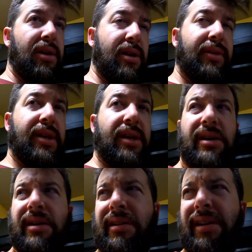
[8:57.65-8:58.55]
and then
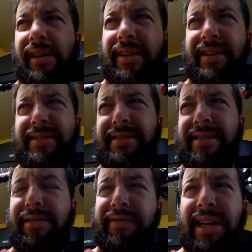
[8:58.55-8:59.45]
I think it's
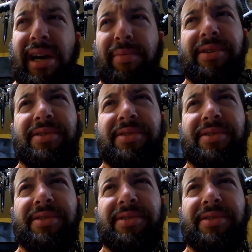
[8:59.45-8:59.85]
self-tapping